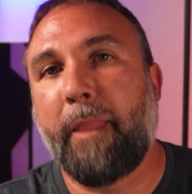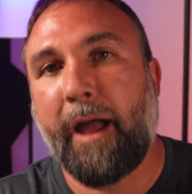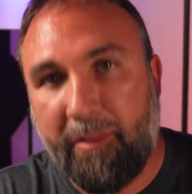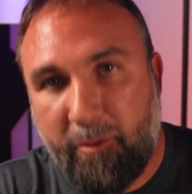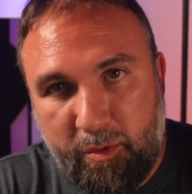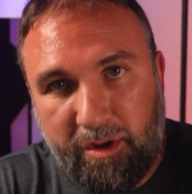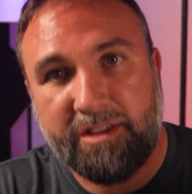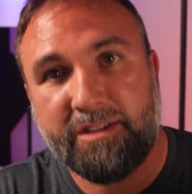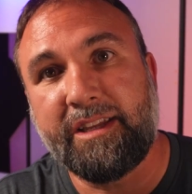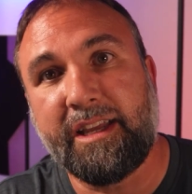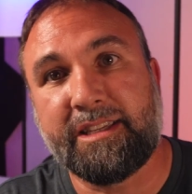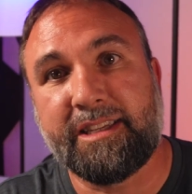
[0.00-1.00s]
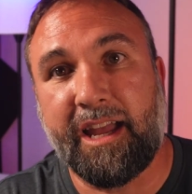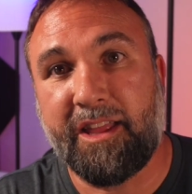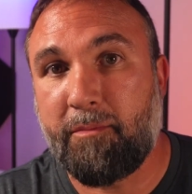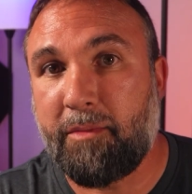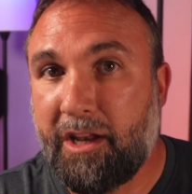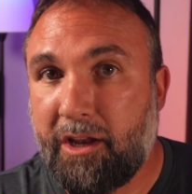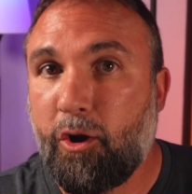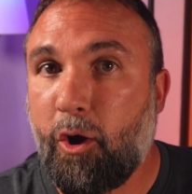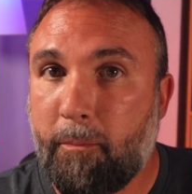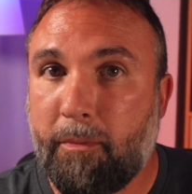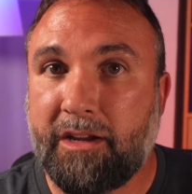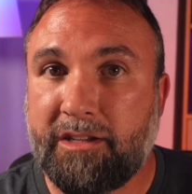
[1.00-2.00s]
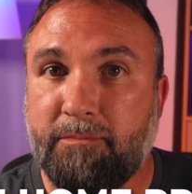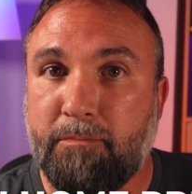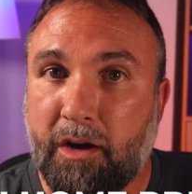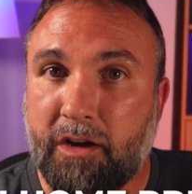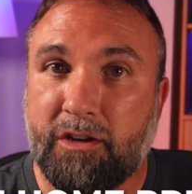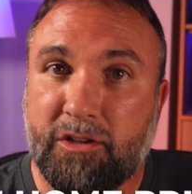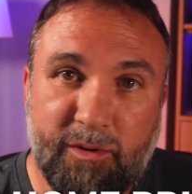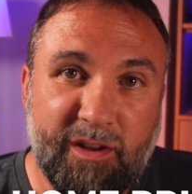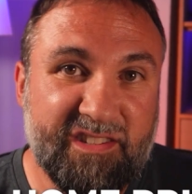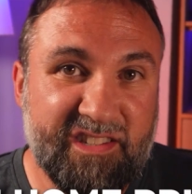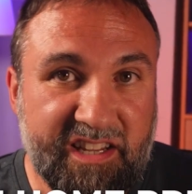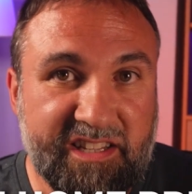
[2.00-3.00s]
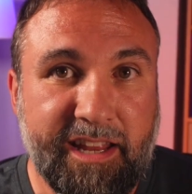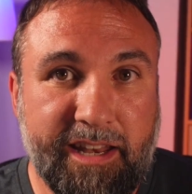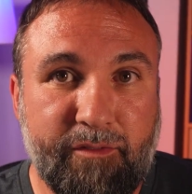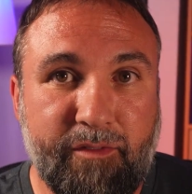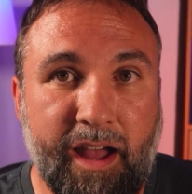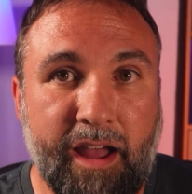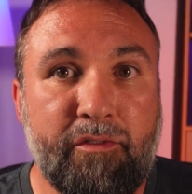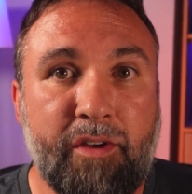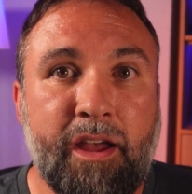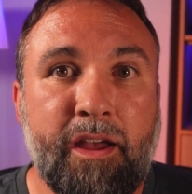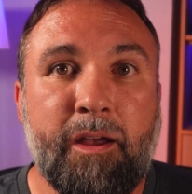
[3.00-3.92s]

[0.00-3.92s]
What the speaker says: on the real estate side, the median home price in Parker is around $685,000,